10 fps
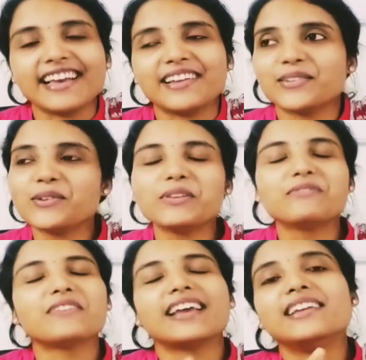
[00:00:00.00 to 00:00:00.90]
and we
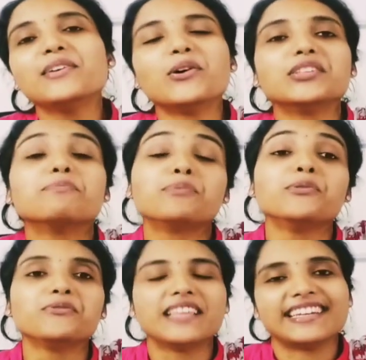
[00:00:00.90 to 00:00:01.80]
finally got the
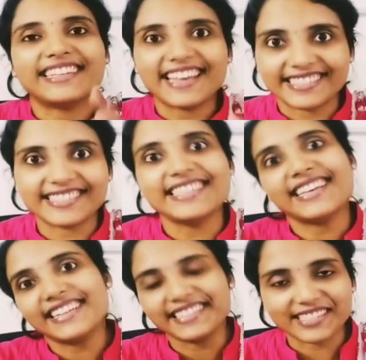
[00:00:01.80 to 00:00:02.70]
proof that yes,
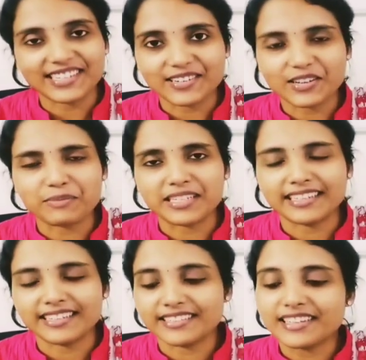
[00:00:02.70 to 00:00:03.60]
DNA is the genetic
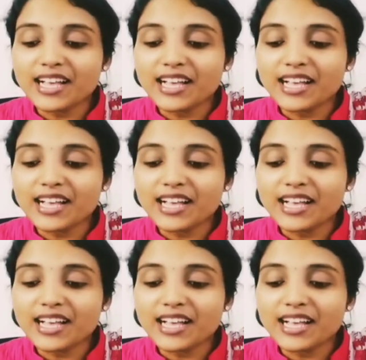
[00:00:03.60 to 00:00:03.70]
material.